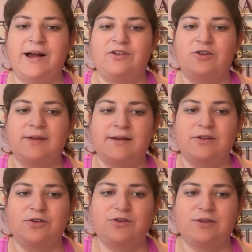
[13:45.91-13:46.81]
I just like
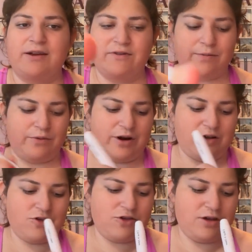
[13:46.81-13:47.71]
to use a different
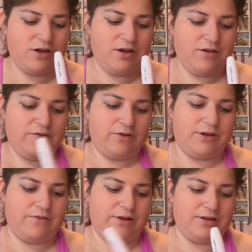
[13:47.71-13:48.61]
brush for
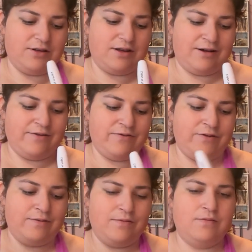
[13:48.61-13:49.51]
different stuff.